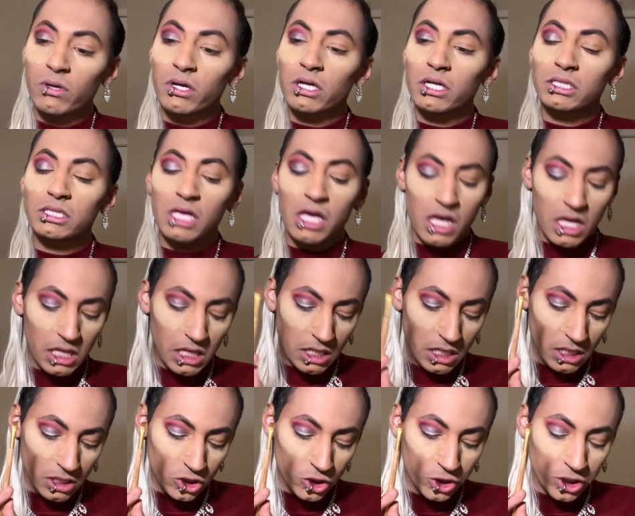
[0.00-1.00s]
gonna
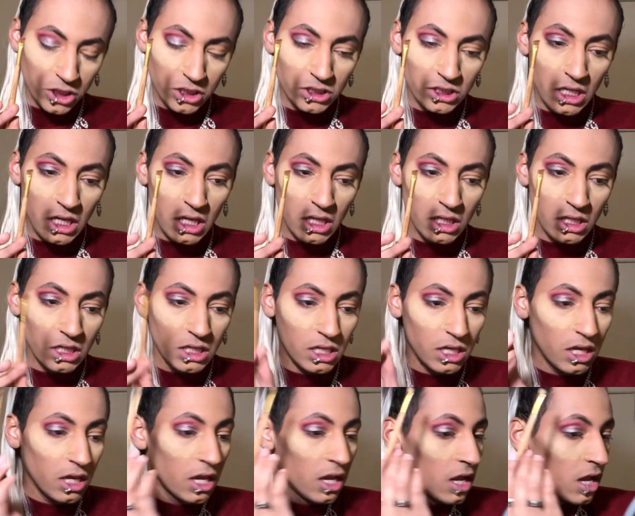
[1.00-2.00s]
take Trisha
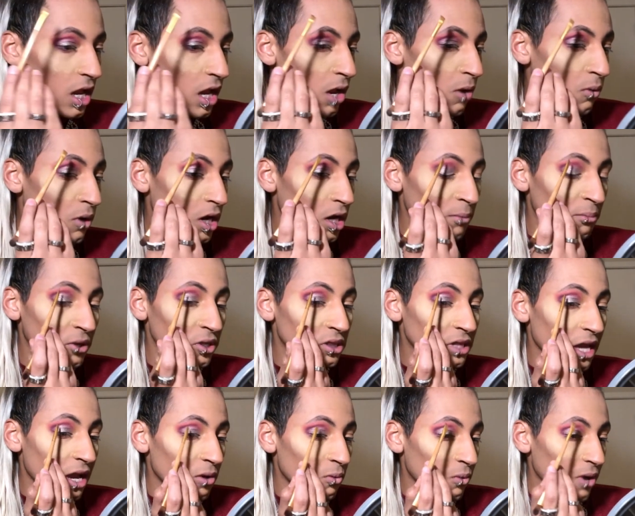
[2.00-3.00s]
and we're gonna put
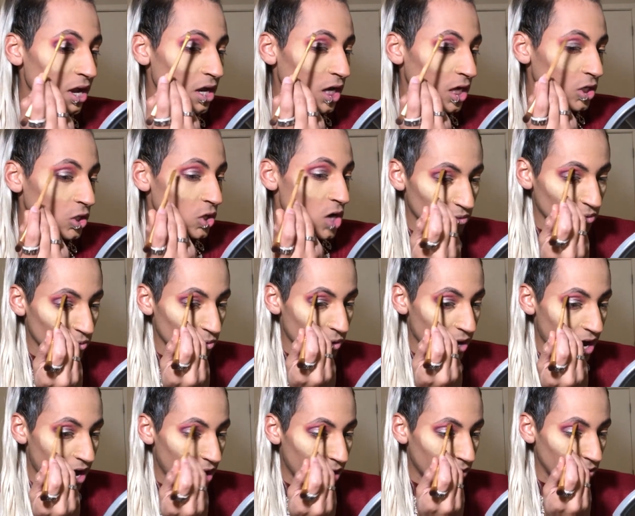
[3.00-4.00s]
that right under our
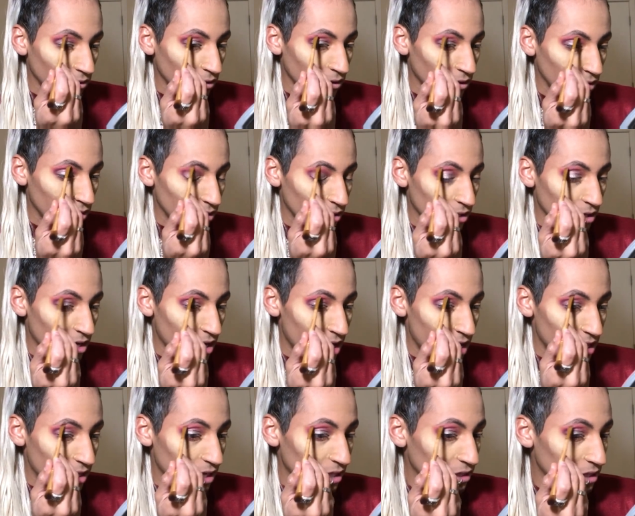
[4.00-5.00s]
brow.
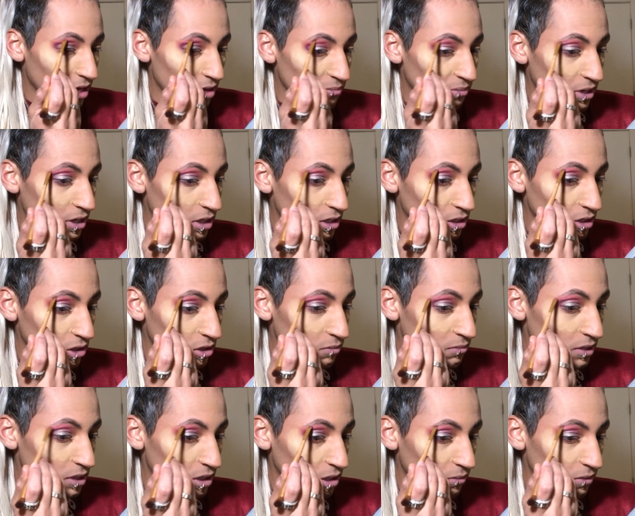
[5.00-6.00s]
Highlight that pink a little
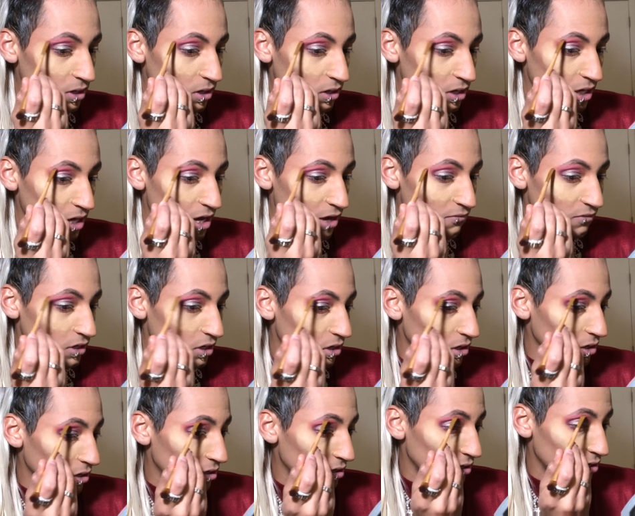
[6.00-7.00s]
bit that we already have
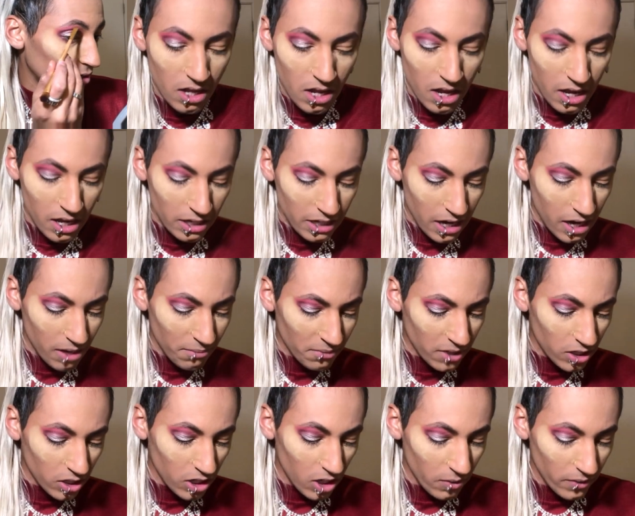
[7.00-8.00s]
there. And now I'm
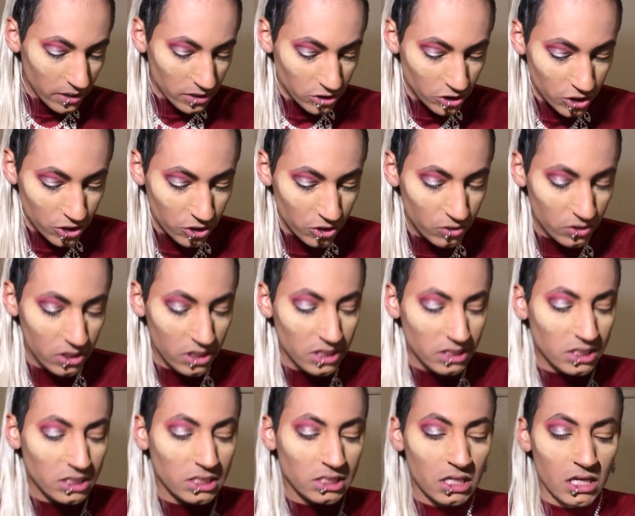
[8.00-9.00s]
gonna go into
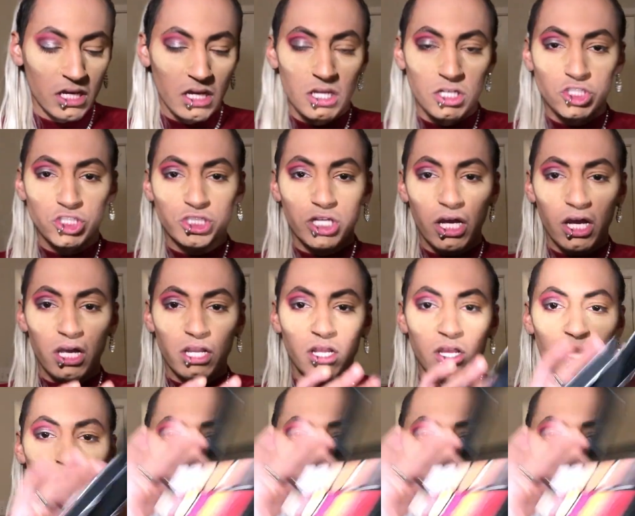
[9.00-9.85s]
this shade